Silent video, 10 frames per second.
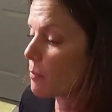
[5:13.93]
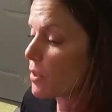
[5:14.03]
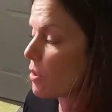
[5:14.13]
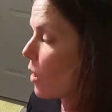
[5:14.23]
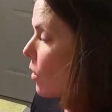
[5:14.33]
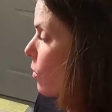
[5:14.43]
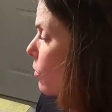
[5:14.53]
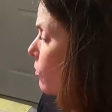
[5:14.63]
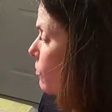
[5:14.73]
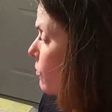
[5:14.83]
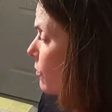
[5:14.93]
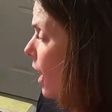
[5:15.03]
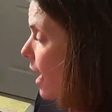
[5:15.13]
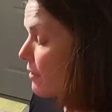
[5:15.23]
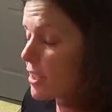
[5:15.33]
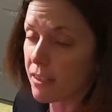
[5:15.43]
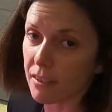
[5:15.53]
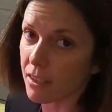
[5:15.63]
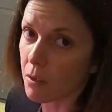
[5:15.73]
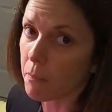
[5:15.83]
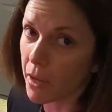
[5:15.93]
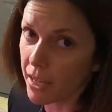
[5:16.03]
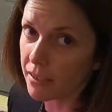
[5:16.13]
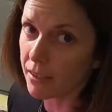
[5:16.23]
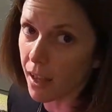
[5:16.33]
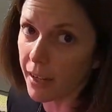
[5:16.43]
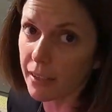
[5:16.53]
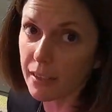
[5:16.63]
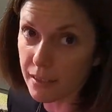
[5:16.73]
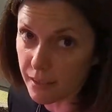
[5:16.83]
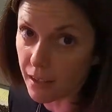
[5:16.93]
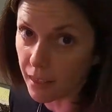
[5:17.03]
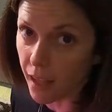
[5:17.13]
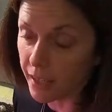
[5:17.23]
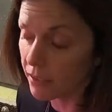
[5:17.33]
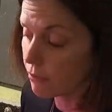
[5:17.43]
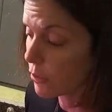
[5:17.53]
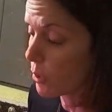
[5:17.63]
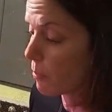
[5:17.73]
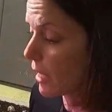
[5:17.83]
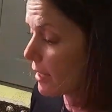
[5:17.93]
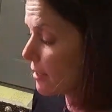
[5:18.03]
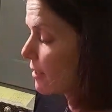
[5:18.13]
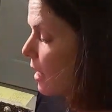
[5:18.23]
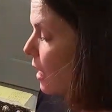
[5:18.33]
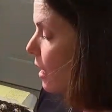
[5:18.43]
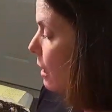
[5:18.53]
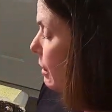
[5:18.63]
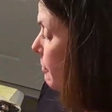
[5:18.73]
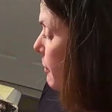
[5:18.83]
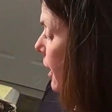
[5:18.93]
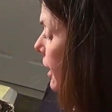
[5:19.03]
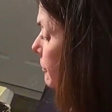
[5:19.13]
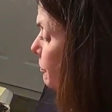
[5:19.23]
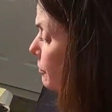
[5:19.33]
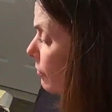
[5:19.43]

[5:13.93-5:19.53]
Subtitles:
So obviously the best light is sunlight for your plants. But